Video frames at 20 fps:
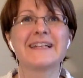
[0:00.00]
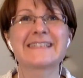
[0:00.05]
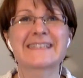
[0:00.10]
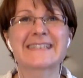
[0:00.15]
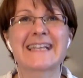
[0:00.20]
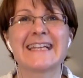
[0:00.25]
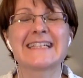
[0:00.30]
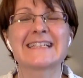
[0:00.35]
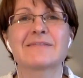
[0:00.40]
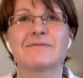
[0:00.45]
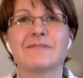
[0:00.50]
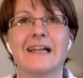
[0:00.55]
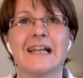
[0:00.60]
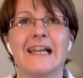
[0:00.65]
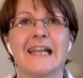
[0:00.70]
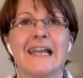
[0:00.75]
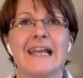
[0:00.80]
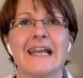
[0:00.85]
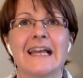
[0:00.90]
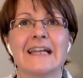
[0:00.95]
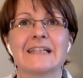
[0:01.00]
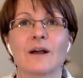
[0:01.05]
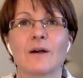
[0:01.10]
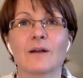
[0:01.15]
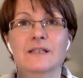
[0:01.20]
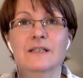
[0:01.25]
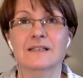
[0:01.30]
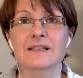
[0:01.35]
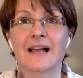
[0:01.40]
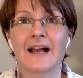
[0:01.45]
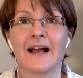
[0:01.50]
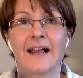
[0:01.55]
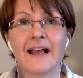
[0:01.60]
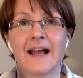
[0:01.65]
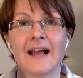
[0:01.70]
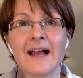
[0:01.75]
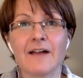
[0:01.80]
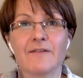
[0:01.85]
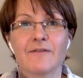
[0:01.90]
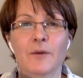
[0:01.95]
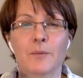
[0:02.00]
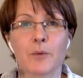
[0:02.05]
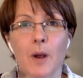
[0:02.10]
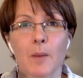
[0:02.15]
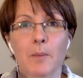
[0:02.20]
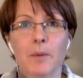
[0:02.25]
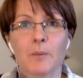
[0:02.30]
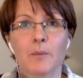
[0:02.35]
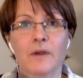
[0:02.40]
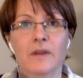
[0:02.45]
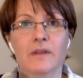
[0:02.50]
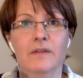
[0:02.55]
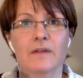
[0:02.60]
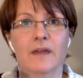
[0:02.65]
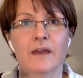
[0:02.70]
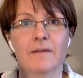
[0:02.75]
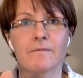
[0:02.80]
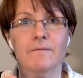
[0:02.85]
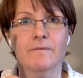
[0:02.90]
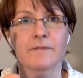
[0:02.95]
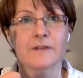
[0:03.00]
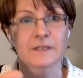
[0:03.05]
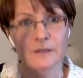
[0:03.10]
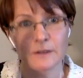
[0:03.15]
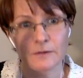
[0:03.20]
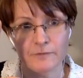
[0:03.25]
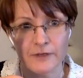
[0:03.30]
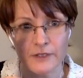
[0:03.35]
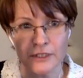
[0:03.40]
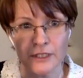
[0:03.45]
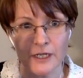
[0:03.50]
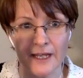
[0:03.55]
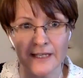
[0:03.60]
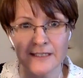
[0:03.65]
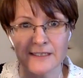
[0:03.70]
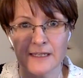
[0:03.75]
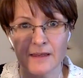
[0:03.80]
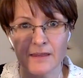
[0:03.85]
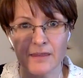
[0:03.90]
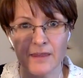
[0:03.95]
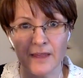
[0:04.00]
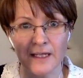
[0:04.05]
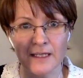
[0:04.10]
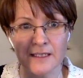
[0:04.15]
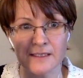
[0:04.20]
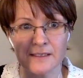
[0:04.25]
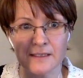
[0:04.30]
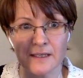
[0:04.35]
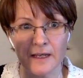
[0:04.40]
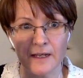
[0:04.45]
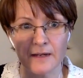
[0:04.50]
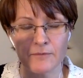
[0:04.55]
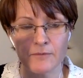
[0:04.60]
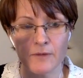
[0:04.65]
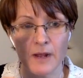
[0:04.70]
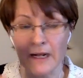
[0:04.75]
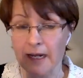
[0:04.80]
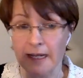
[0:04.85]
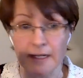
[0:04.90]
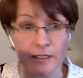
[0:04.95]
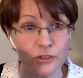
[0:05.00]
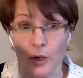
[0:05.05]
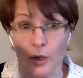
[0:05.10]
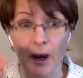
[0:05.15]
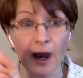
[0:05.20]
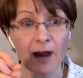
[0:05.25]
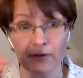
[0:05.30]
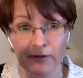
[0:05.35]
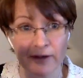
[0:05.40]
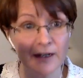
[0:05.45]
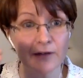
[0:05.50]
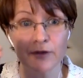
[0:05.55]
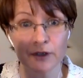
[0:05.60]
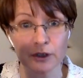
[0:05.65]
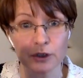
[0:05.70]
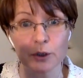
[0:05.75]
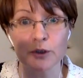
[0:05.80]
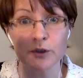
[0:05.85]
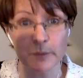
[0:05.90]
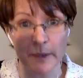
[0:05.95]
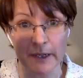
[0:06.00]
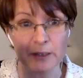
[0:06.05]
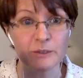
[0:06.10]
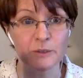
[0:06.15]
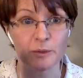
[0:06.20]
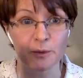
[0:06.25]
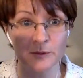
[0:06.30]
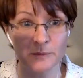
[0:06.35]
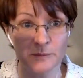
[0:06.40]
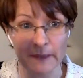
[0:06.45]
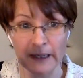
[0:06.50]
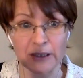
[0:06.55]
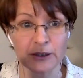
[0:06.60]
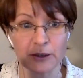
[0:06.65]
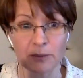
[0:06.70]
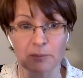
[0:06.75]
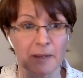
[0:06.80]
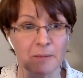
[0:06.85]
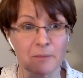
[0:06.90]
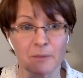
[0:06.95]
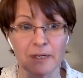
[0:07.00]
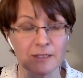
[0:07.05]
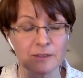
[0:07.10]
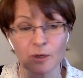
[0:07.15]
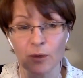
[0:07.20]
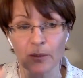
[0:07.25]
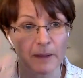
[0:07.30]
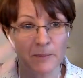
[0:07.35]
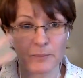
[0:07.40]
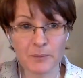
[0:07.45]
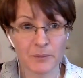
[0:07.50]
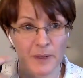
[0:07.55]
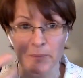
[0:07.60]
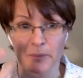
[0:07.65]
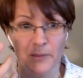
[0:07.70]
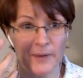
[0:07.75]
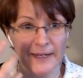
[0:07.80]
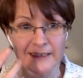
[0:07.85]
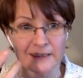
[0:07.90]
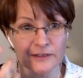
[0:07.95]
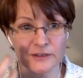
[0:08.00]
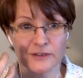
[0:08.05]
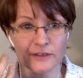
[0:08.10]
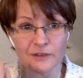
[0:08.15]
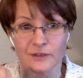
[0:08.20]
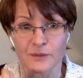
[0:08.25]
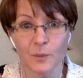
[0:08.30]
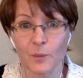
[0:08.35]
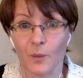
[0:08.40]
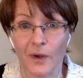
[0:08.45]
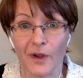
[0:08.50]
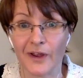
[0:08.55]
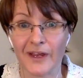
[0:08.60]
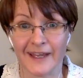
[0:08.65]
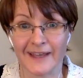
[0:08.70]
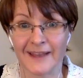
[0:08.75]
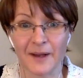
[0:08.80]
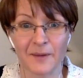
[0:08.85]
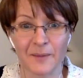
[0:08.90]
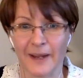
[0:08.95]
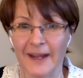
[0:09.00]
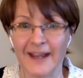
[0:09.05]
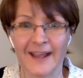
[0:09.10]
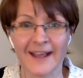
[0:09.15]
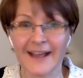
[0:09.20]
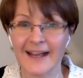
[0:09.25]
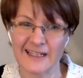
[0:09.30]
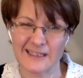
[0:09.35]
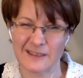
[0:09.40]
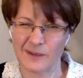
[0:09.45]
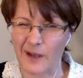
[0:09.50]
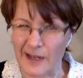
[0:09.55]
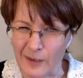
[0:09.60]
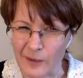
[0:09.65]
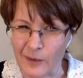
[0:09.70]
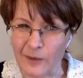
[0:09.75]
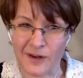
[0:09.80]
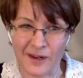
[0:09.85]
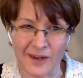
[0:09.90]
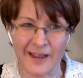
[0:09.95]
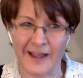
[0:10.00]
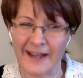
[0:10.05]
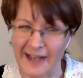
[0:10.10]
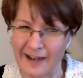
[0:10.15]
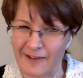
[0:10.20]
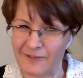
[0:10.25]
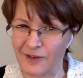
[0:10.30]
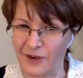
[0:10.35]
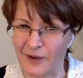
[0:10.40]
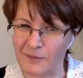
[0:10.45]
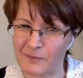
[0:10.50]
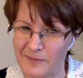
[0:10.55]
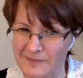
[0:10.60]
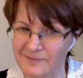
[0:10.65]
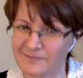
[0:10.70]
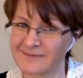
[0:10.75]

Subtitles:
I have a problem with visualizing things, and I don't have any visual spatial memory at all. My brain just doesn't work in that way. And so I look like I've got